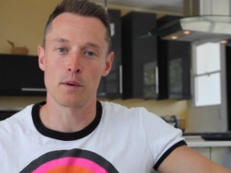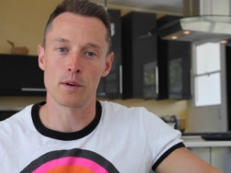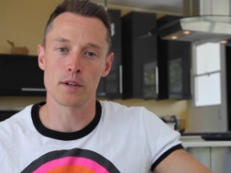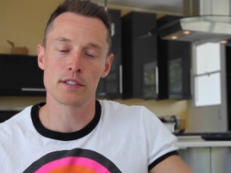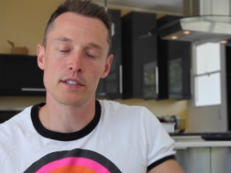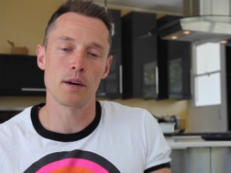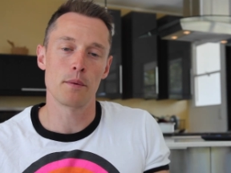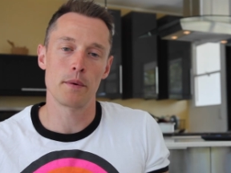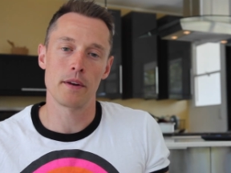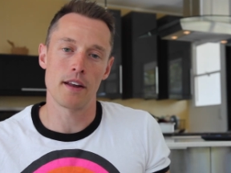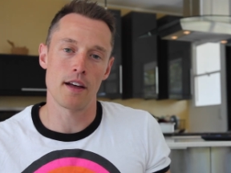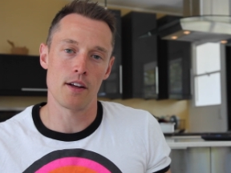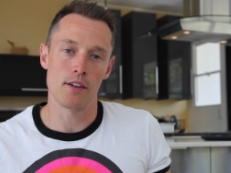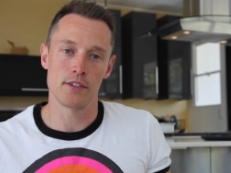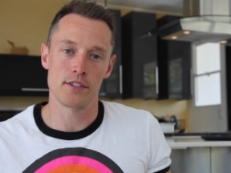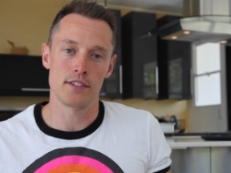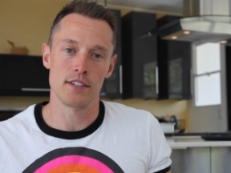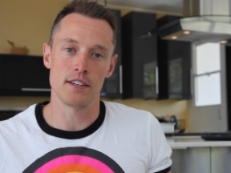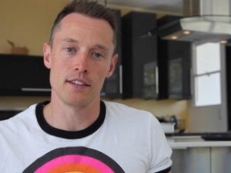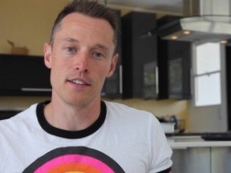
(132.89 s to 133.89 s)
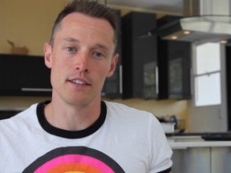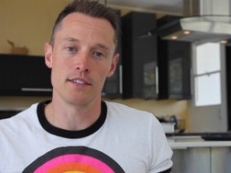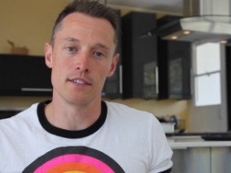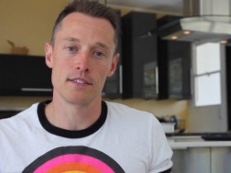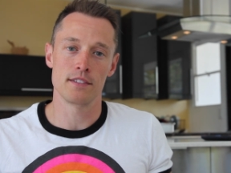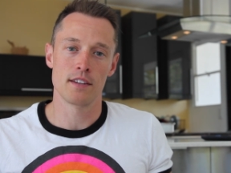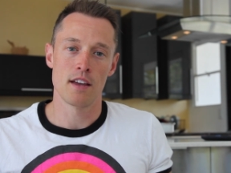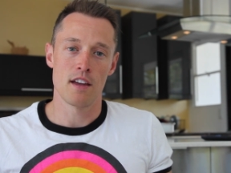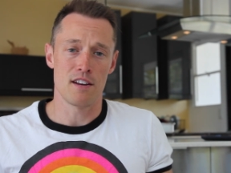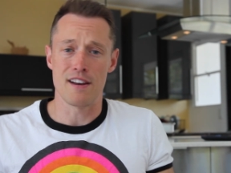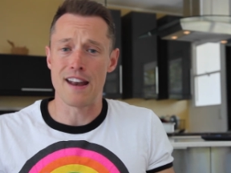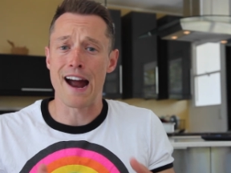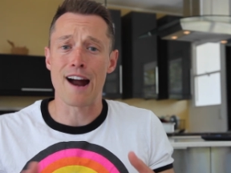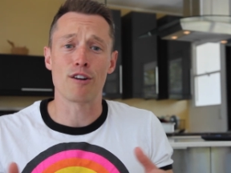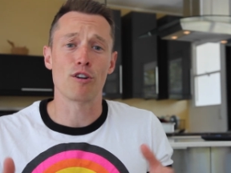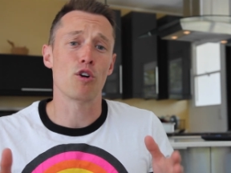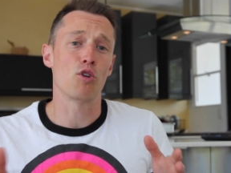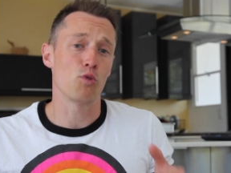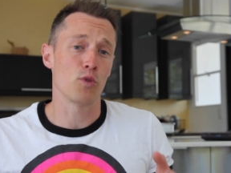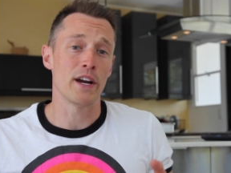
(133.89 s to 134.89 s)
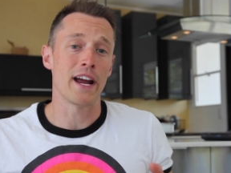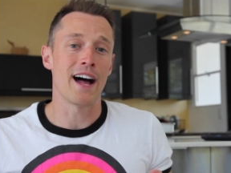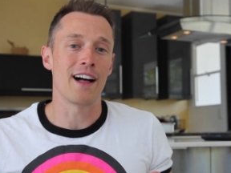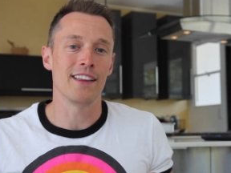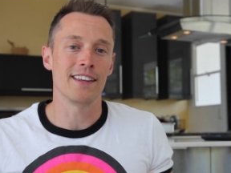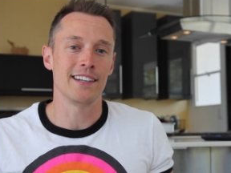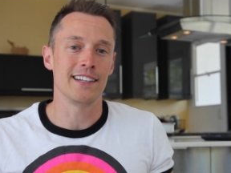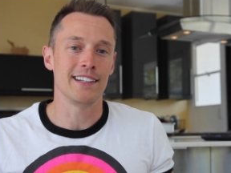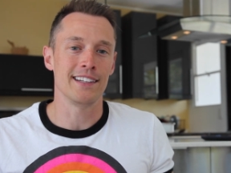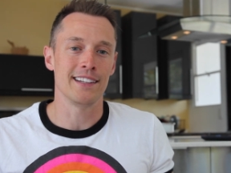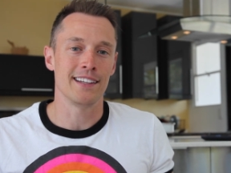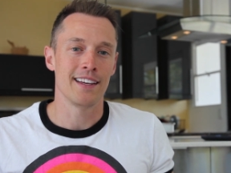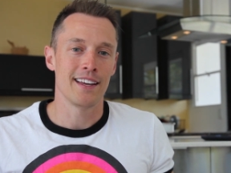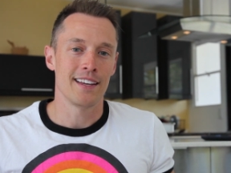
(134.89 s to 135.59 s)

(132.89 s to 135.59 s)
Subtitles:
or someone else's narrow reality